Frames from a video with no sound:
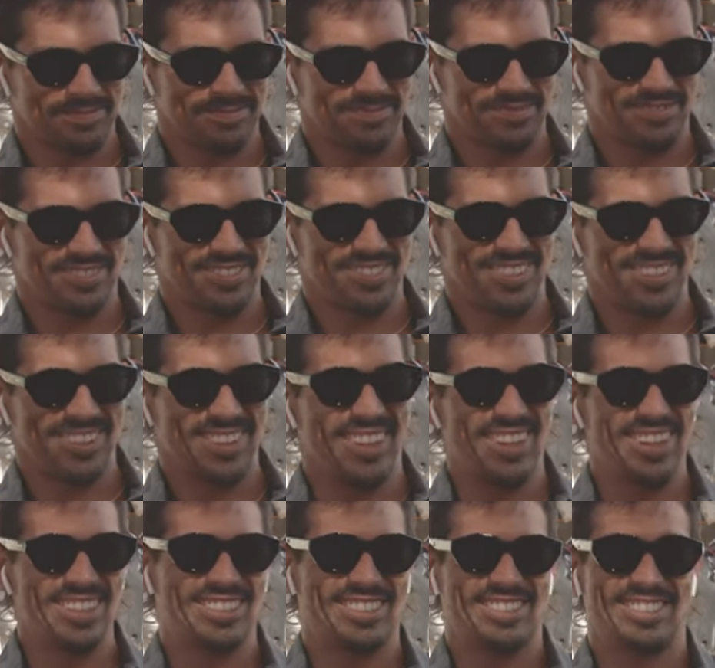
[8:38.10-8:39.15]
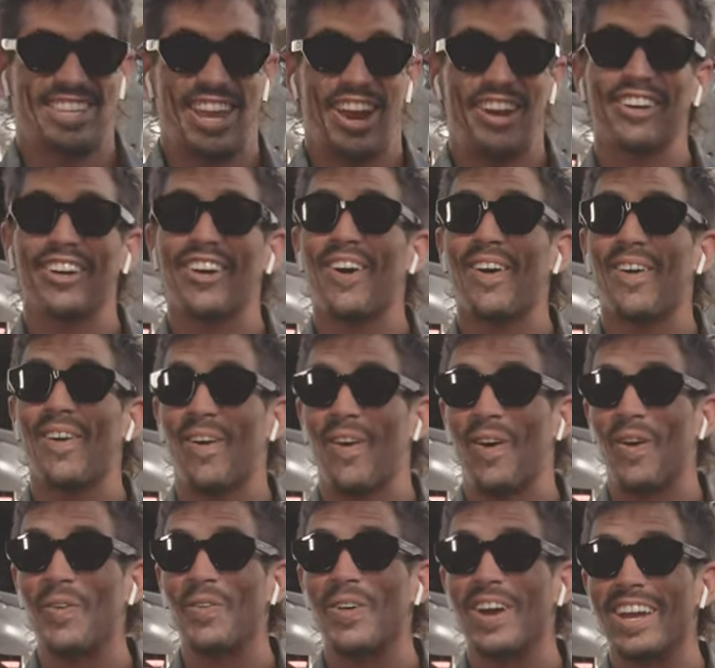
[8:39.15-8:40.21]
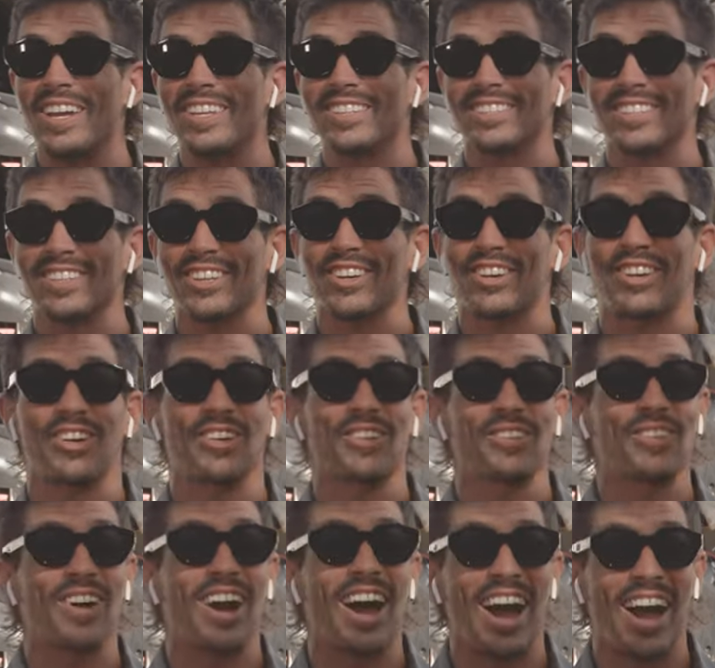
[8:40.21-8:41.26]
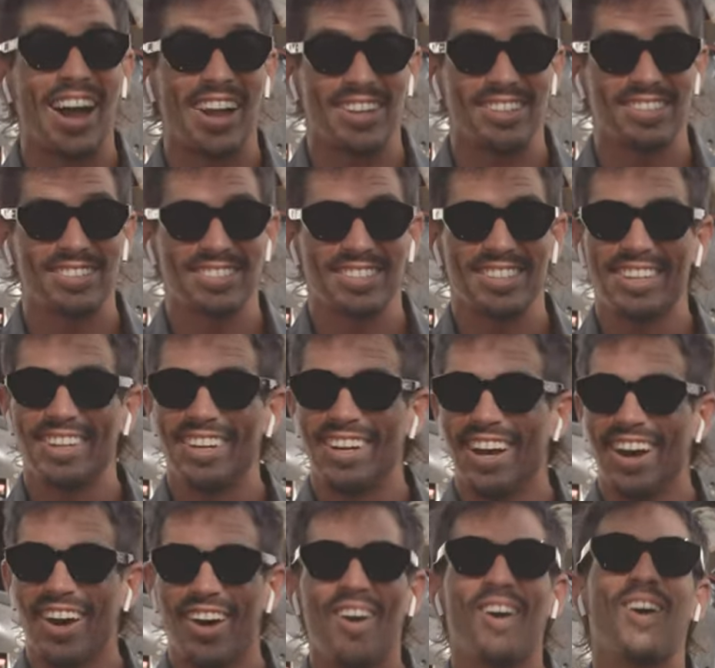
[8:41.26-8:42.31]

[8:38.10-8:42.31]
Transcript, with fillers: stop. We got each other. Sarah backs, always no what, no cries. What kind of tiff